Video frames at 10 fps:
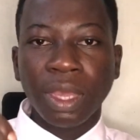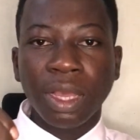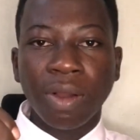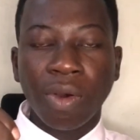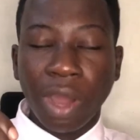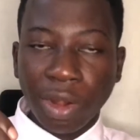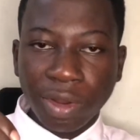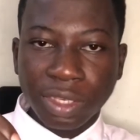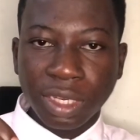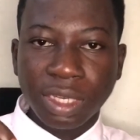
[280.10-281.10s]
or 100
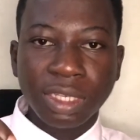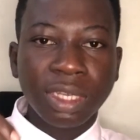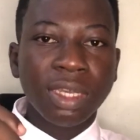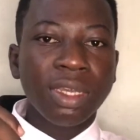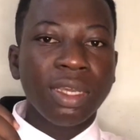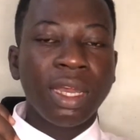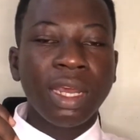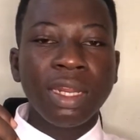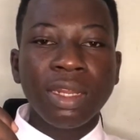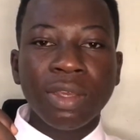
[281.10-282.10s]
cedis, and then